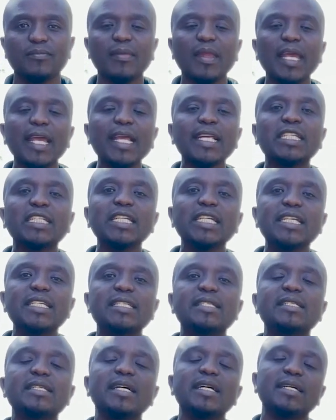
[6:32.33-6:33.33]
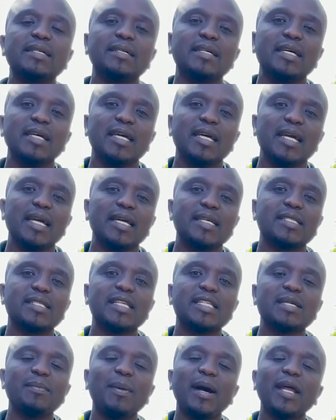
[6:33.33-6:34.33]
each lease is
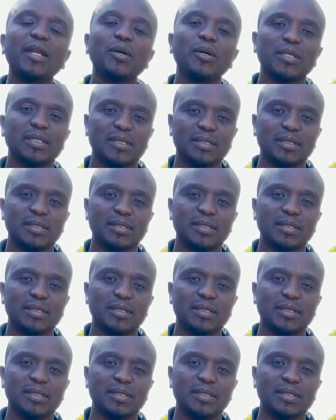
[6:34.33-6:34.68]
determined on.